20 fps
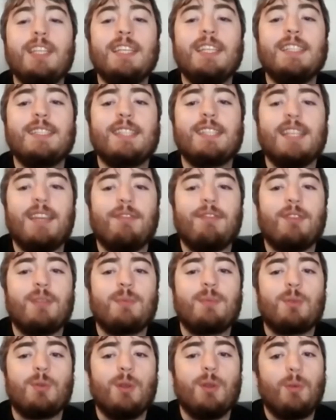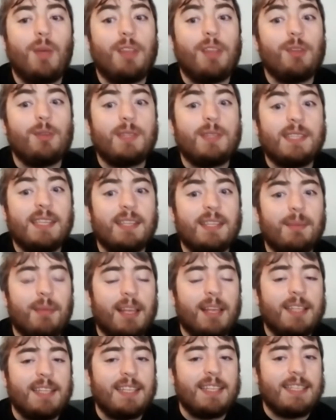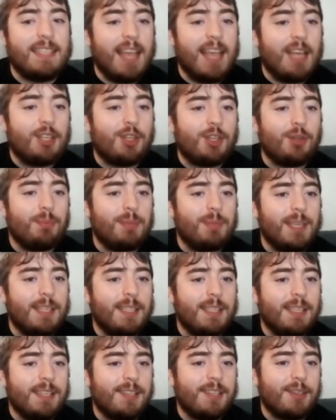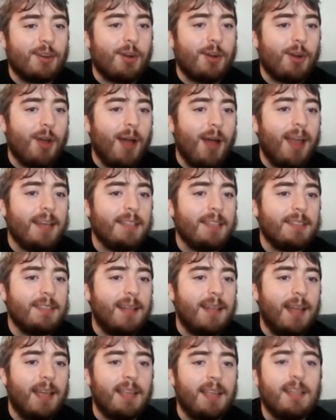the difference between whether you see them as essential pieces or not. Like,